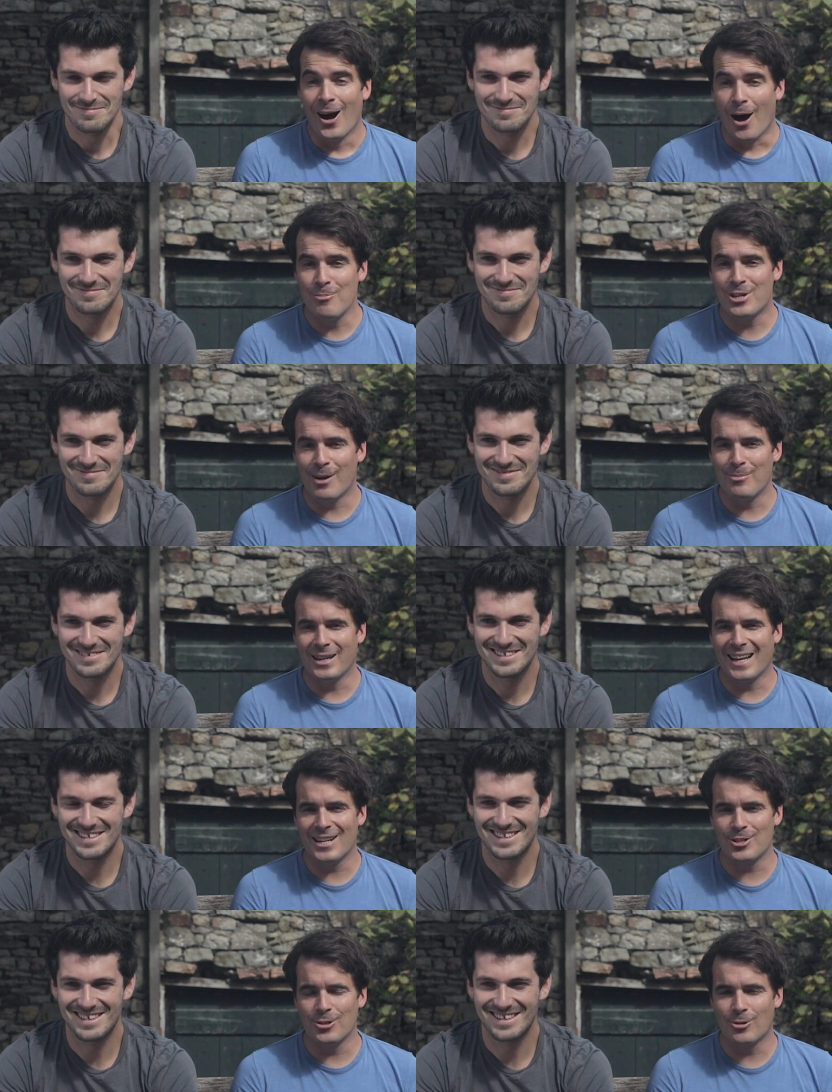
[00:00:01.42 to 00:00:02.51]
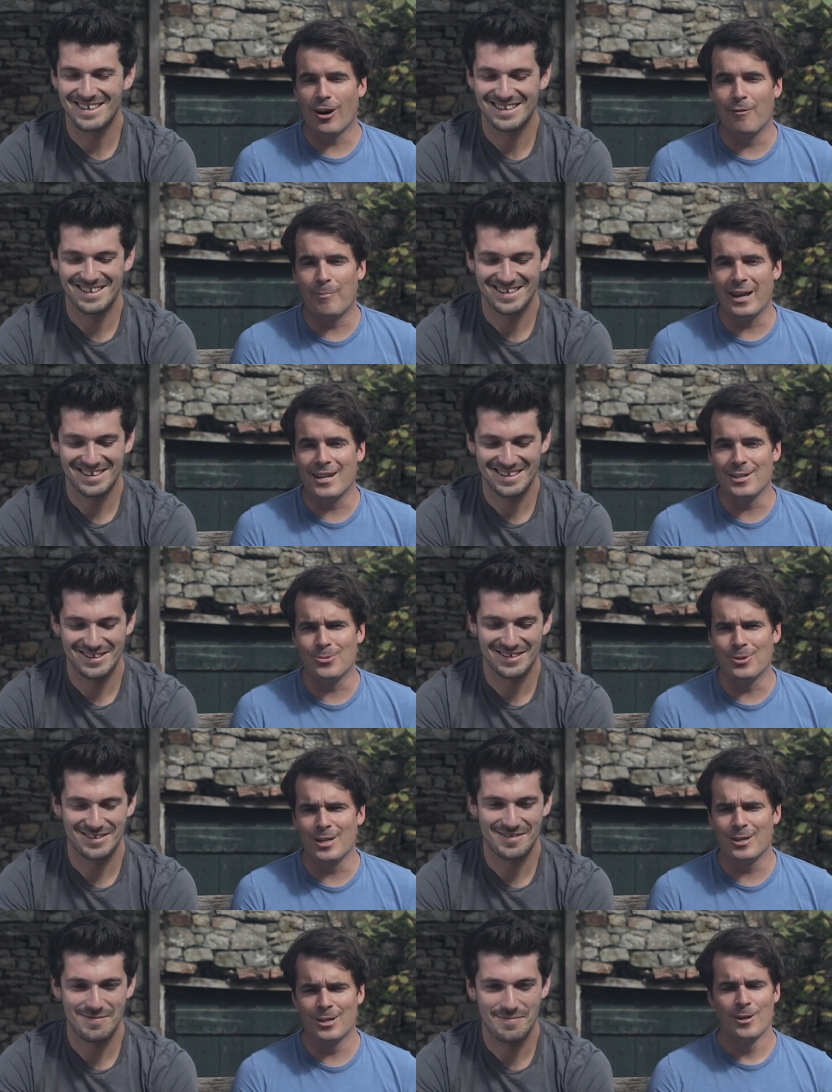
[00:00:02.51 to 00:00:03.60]
Speaker 1: I'm championing National Craft Bakers
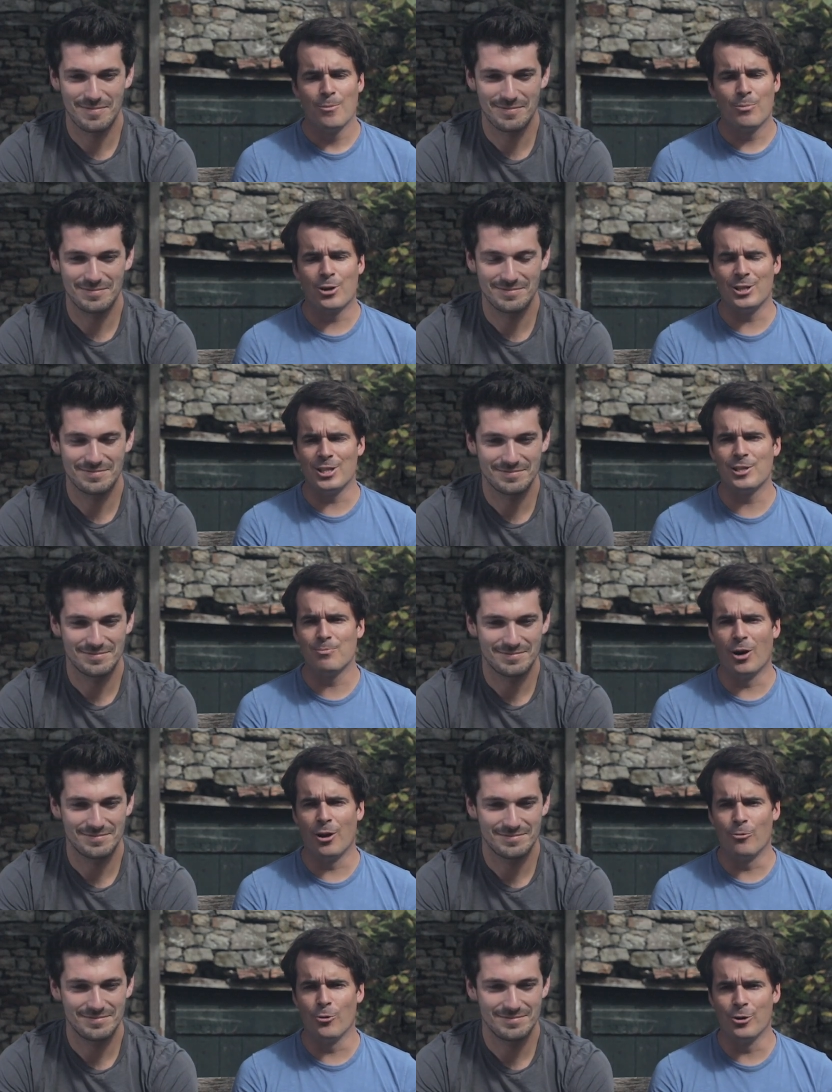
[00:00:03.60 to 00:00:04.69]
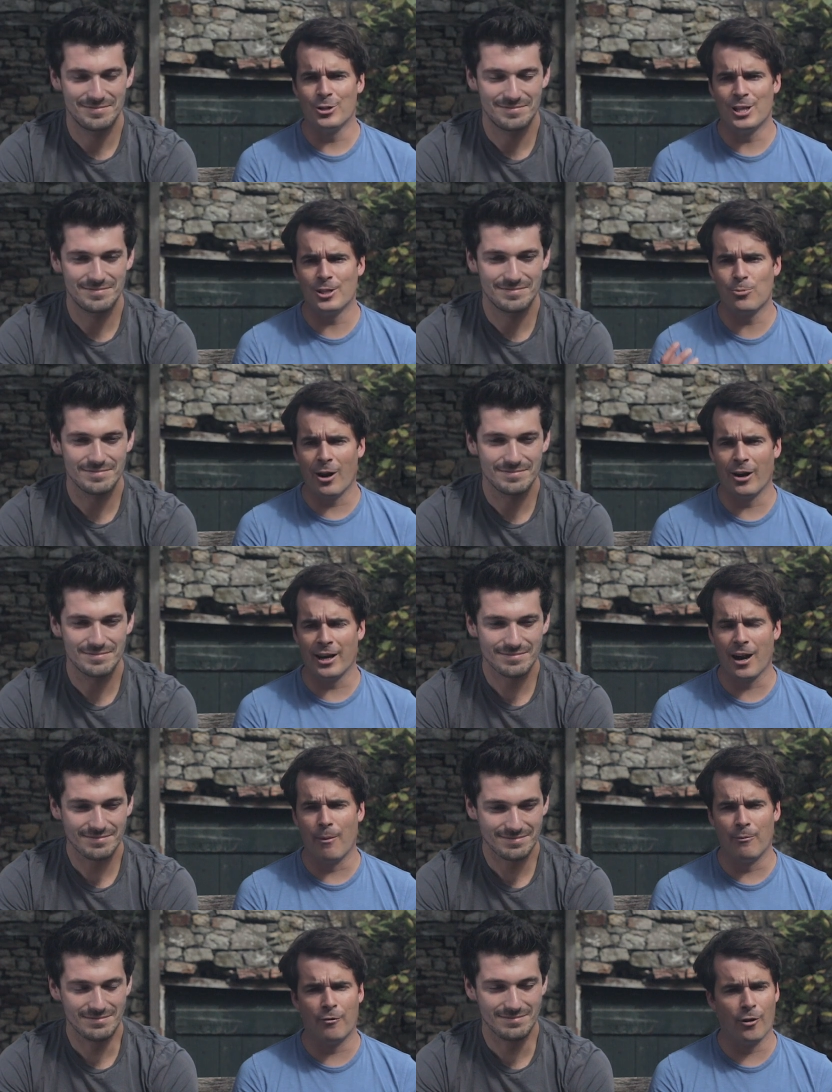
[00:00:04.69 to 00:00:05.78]
Week because it's my roots, it's where I
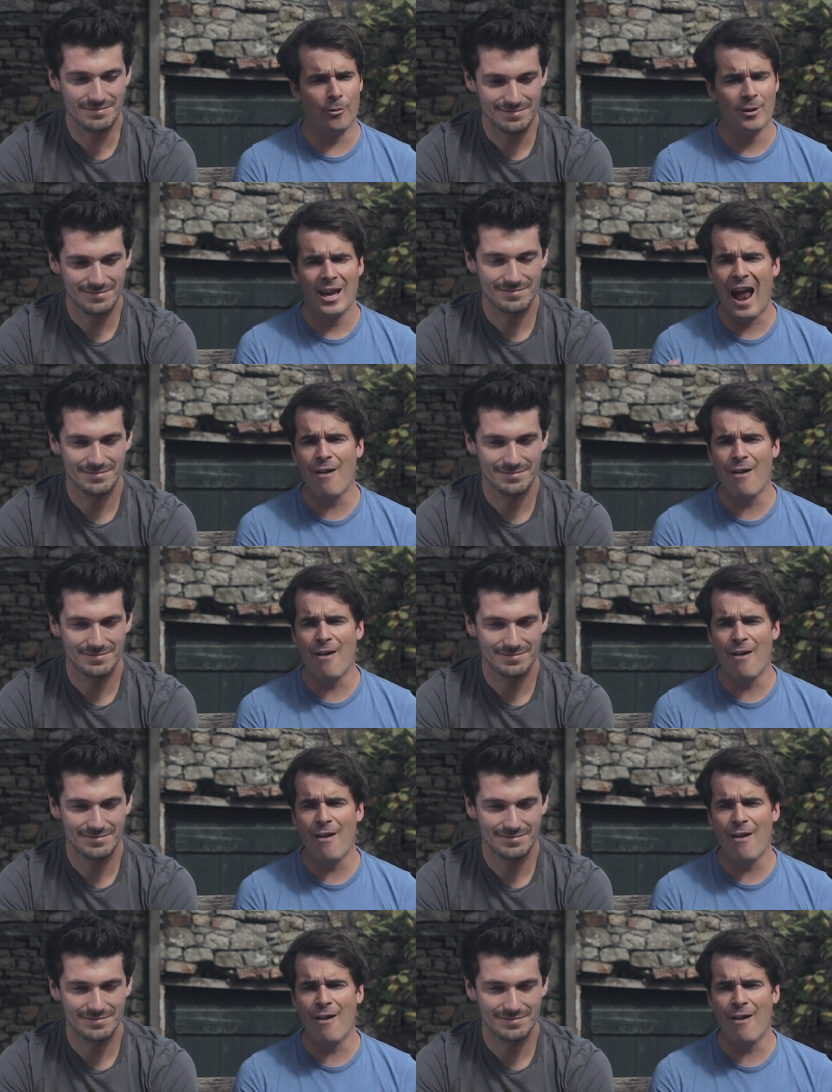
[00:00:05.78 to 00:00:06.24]
come from.